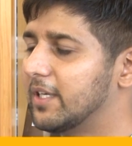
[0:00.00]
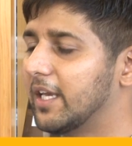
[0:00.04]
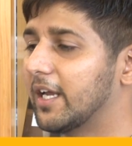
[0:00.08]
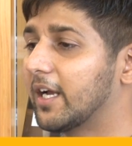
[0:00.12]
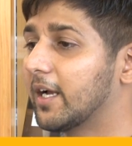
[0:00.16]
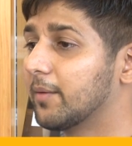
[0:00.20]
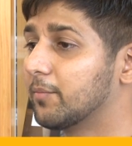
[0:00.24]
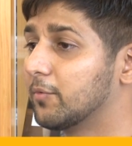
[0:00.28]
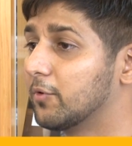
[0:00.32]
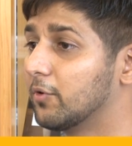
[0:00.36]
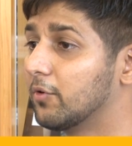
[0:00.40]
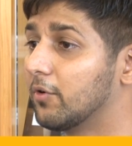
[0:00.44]
take
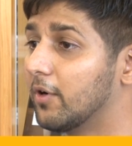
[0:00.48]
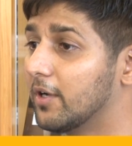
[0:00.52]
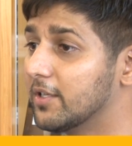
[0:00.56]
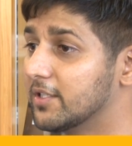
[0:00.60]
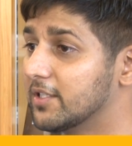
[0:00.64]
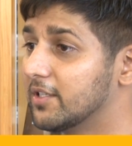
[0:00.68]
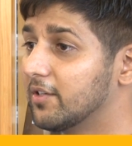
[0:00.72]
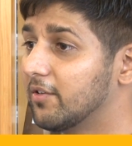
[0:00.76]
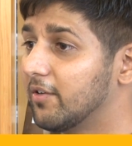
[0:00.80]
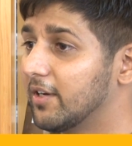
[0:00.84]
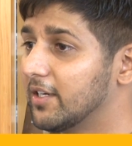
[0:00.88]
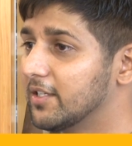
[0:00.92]
up two
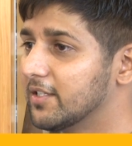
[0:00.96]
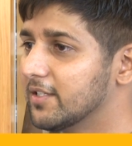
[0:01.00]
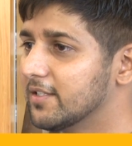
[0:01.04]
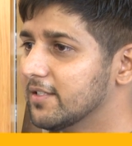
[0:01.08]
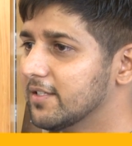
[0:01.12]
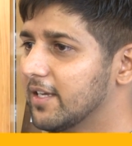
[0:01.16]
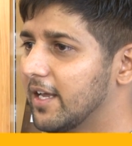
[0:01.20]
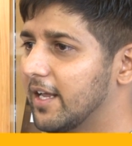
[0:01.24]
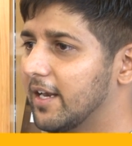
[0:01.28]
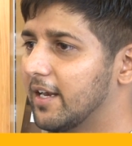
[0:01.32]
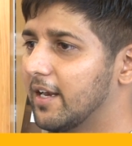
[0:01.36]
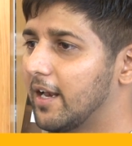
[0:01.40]
concentrations
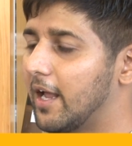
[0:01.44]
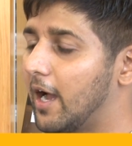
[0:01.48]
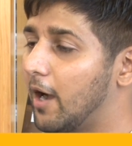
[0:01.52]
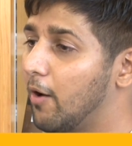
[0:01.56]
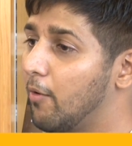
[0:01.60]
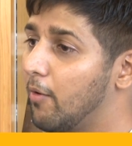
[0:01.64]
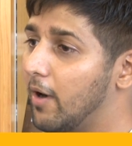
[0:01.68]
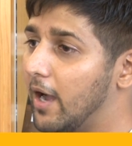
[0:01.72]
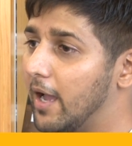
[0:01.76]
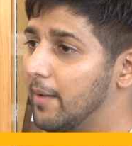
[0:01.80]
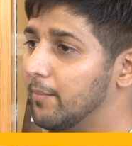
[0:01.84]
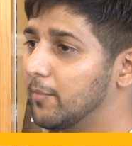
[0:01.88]
and
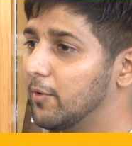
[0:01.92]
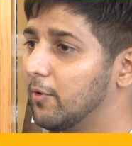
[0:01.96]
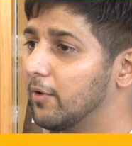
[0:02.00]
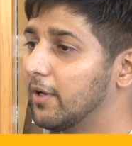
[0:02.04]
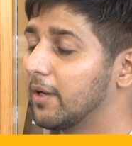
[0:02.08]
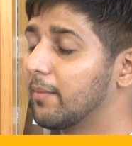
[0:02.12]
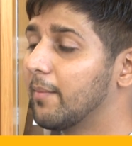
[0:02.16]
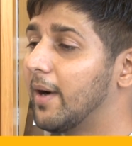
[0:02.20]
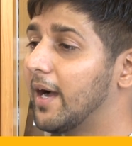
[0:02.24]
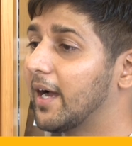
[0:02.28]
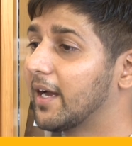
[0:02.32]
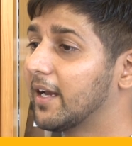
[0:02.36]
now I'm
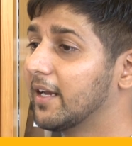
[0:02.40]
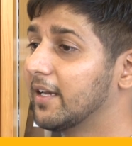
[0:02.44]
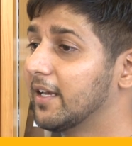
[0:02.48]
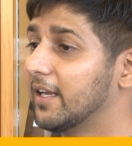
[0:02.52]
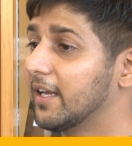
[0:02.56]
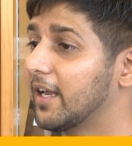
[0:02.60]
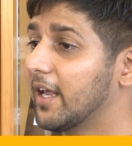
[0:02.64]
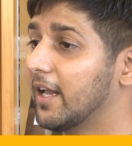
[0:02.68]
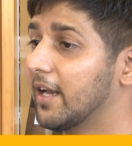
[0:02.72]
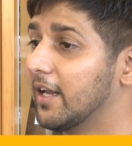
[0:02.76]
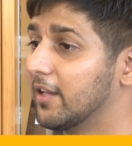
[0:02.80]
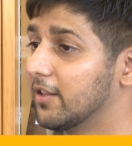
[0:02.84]
doing
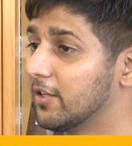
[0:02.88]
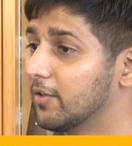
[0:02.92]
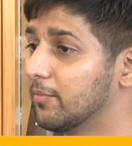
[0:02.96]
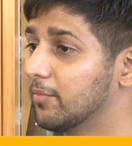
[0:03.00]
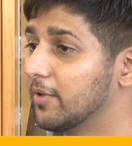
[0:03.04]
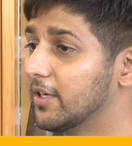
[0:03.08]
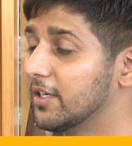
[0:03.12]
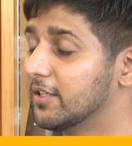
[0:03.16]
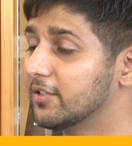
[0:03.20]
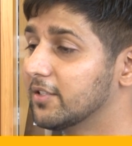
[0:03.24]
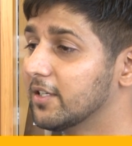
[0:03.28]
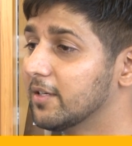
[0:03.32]
marketing and
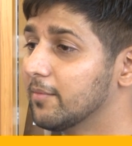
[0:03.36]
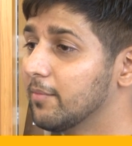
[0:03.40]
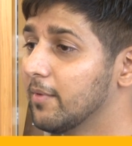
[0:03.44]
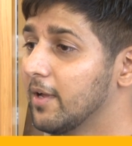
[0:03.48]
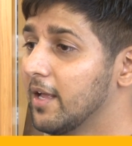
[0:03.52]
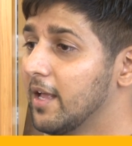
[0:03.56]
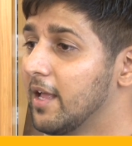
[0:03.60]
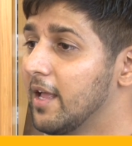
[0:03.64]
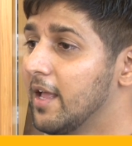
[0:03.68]
entrepreneurship